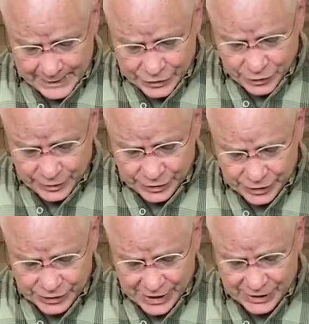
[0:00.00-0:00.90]
And so he
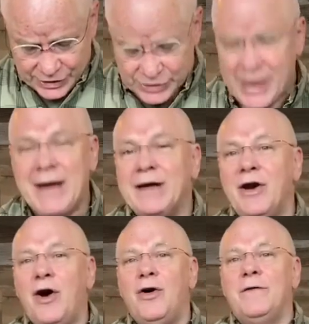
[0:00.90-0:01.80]
says, I stand
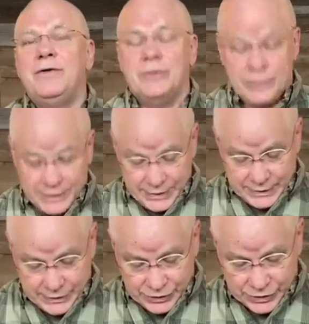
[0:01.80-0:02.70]
in awe of your
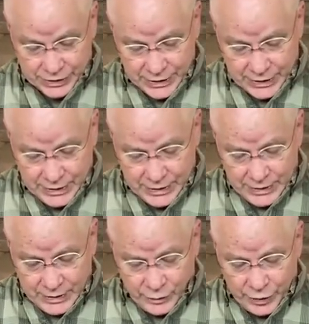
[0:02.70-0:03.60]
deeds.
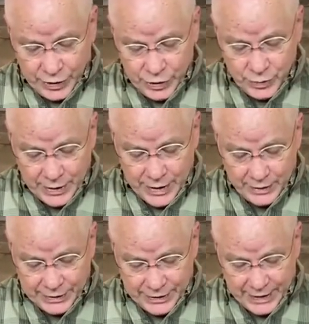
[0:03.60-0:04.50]
Renew in
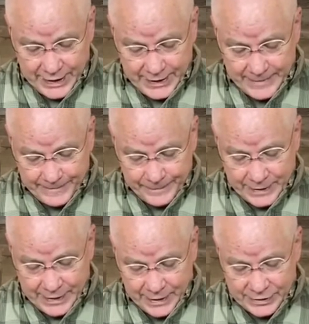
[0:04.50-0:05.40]
our day,
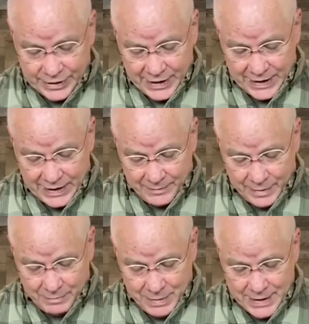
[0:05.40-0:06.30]
in our time,
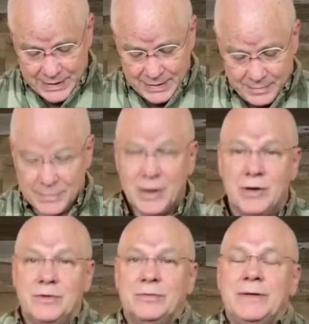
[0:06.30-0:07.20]
and make them
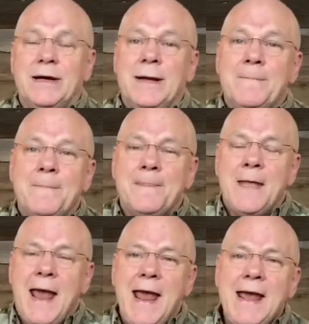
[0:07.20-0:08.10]
known.
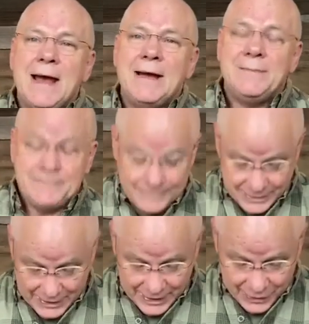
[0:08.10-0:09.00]
And
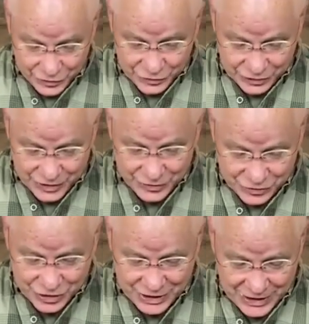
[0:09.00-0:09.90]

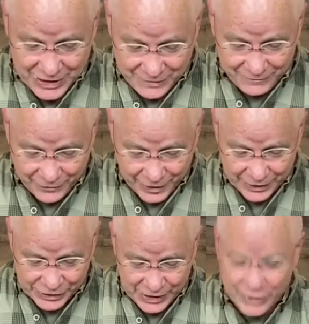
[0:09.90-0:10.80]
here's a key
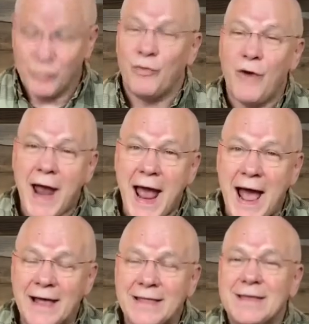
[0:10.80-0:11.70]
phrase, in
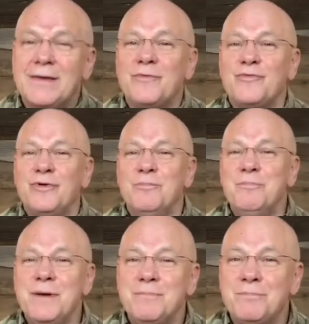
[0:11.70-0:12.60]
wrath,
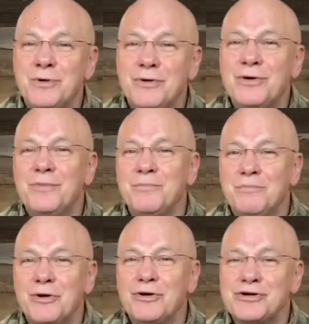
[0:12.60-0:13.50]
remember
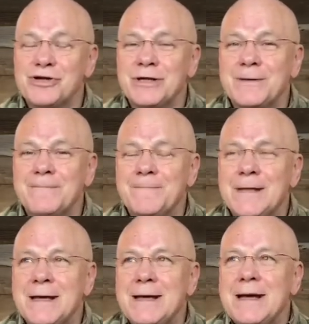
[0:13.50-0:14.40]
mercy.
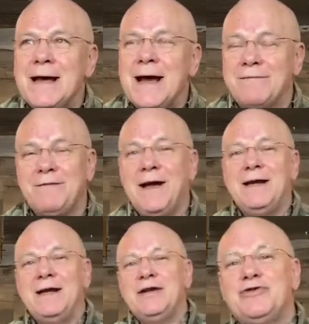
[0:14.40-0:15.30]
I
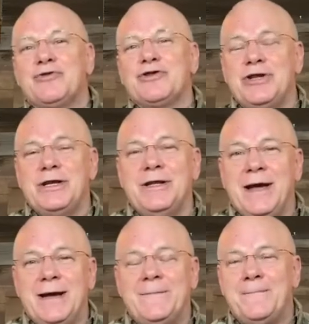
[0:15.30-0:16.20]
find interesting
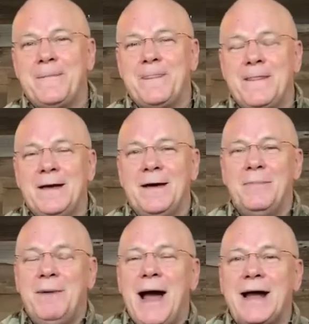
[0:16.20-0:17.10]
that
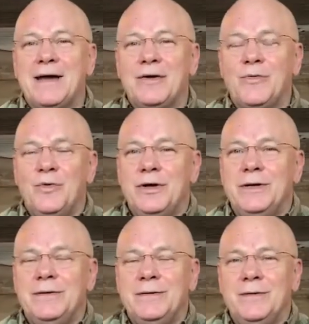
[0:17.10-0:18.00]
Habakkuk
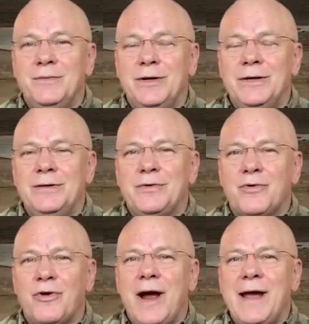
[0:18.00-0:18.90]
would
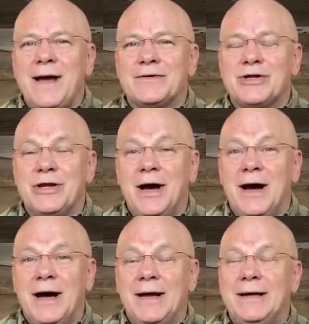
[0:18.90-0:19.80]
cry out to
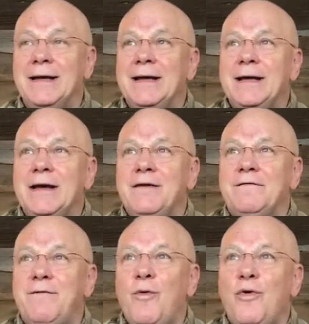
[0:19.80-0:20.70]
God
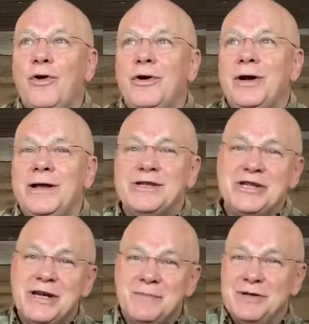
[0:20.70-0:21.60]
for
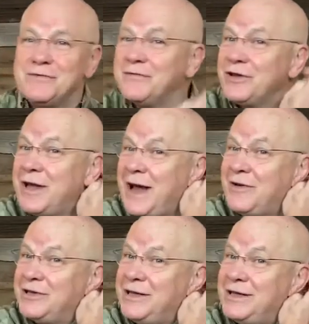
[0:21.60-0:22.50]
his enemies, for the
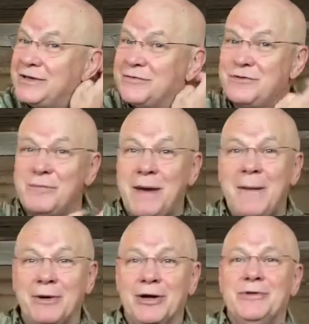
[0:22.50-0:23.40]
Chaldeans, for the
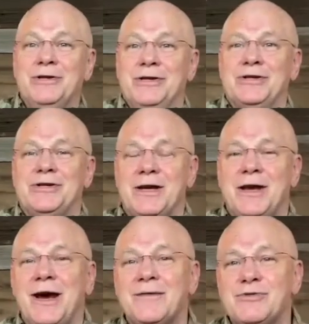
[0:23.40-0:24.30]
Babylonians, that
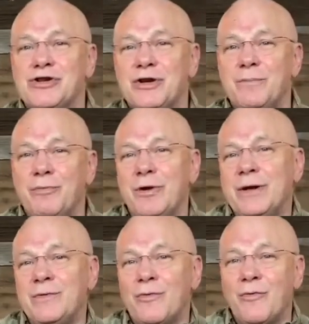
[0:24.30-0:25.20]
God was going to
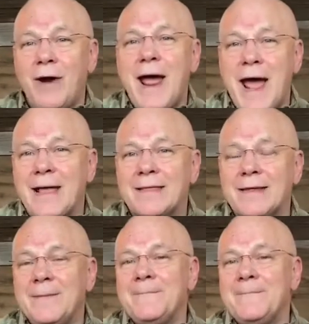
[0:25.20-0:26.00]
bring wrath.